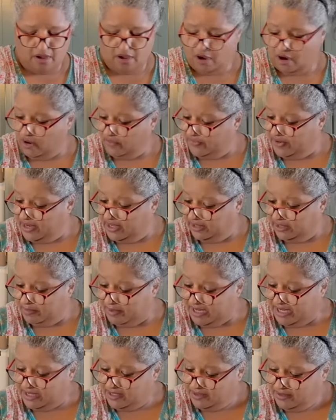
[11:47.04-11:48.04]
our vanilla
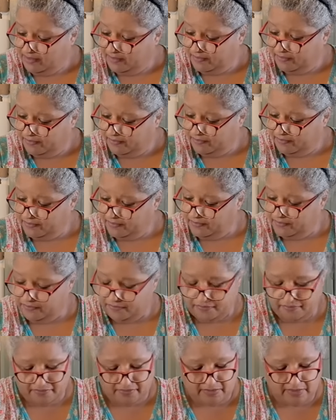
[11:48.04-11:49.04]
bean,
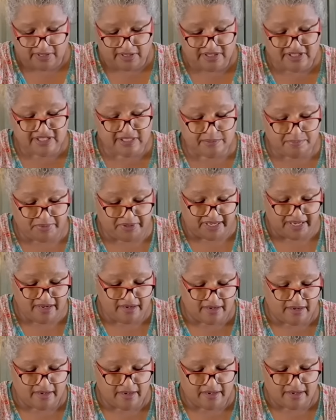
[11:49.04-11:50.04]

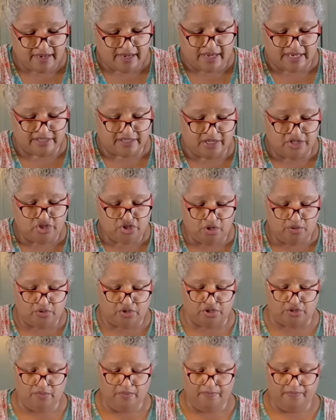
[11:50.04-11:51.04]
split, as I showed
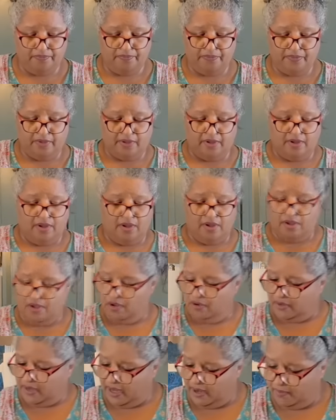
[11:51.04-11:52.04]
you.
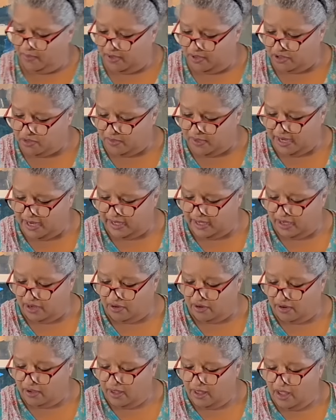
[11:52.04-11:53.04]
Okay, what else are we adding here?
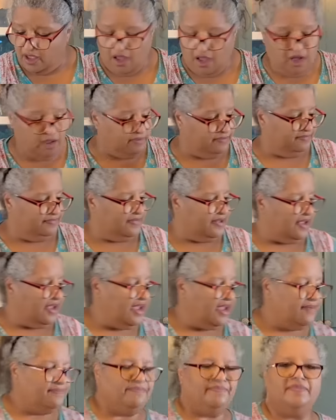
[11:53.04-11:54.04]
Oh,
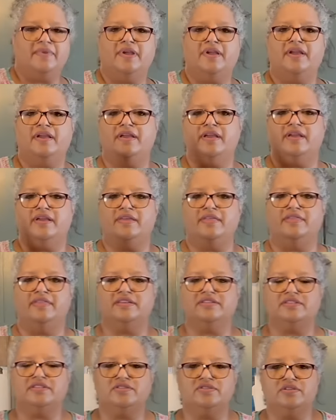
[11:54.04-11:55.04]

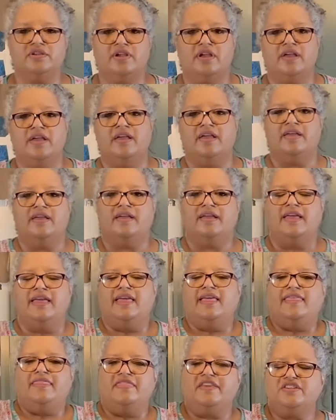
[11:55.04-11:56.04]
this
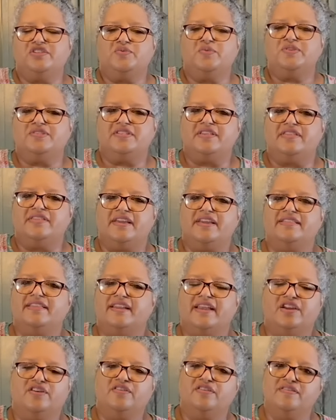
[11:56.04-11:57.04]
was the thing that
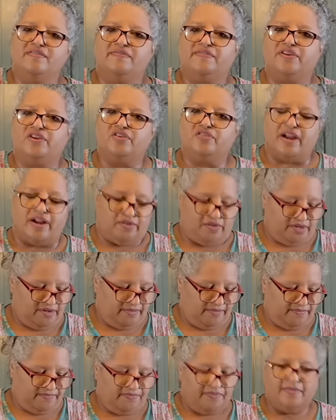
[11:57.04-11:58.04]
I couldn't figure out,
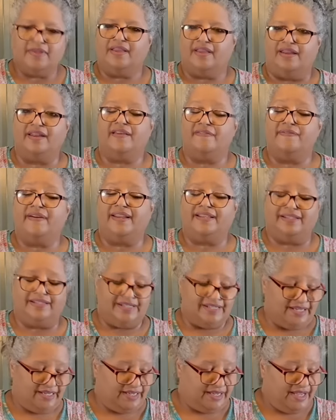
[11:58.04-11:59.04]
and I finally
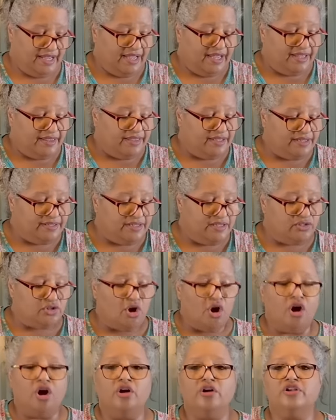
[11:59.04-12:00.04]
did. This is
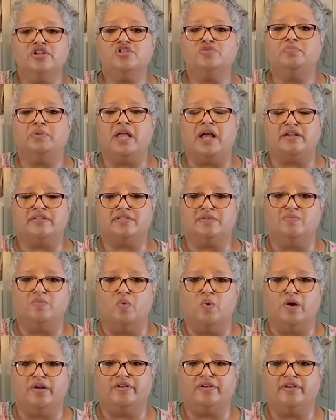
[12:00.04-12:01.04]
orange blossom
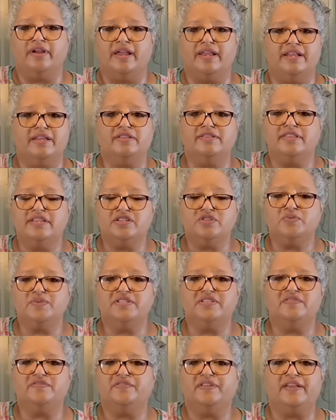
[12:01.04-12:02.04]
water, and if this was
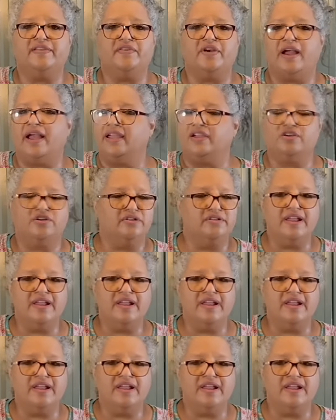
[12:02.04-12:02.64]
the flavor I could